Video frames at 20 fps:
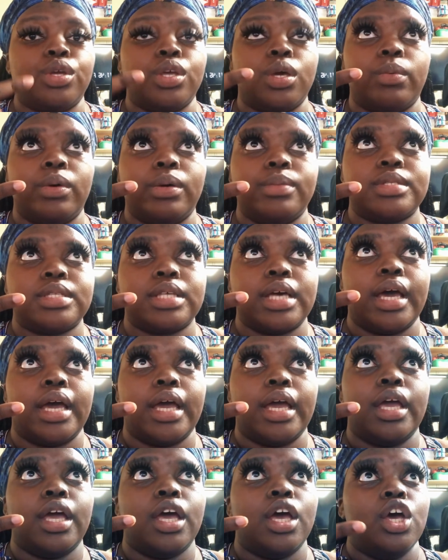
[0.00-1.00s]
your
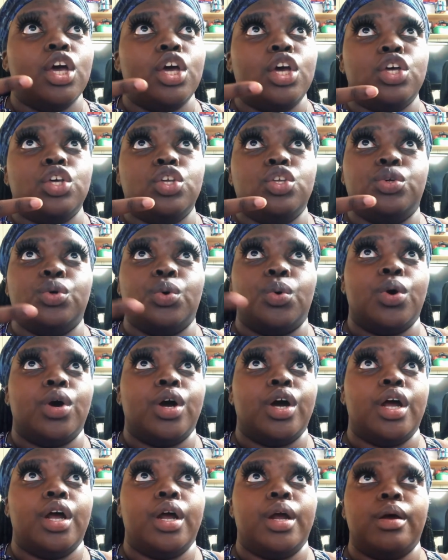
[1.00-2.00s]
website,
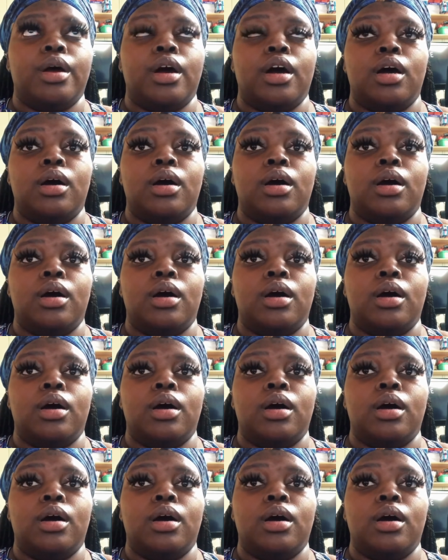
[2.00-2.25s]
your,